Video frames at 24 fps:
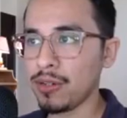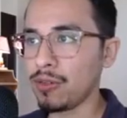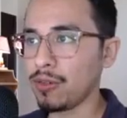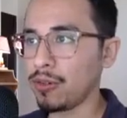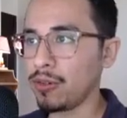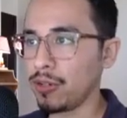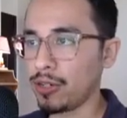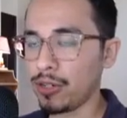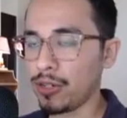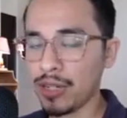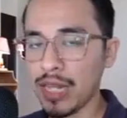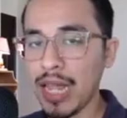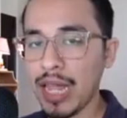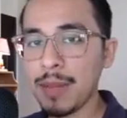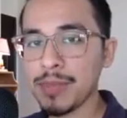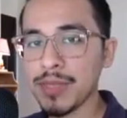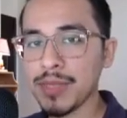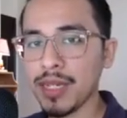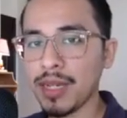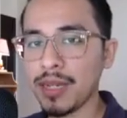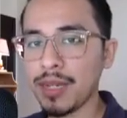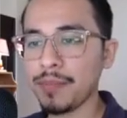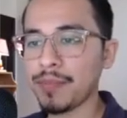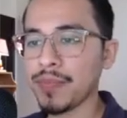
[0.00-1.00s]
or your
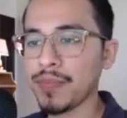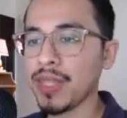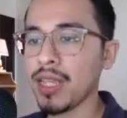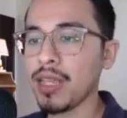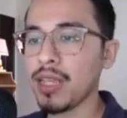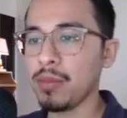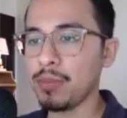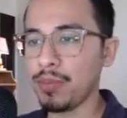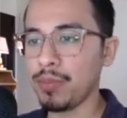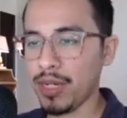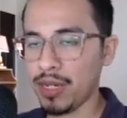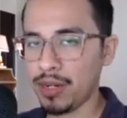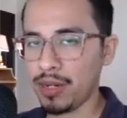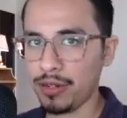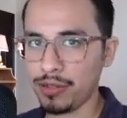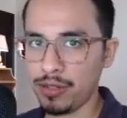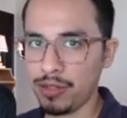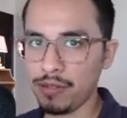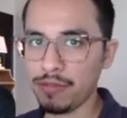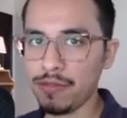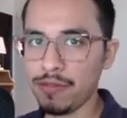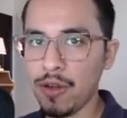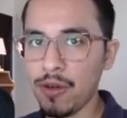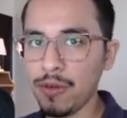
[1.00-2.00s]
laptop, but on
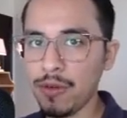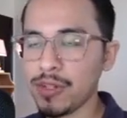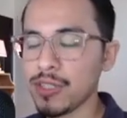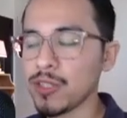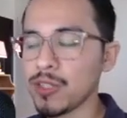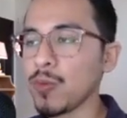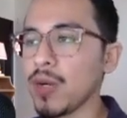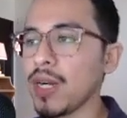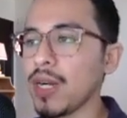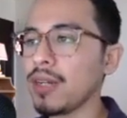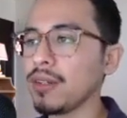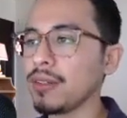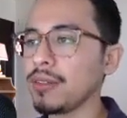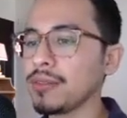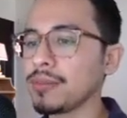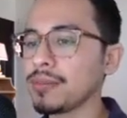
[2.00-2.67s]
your phone as well.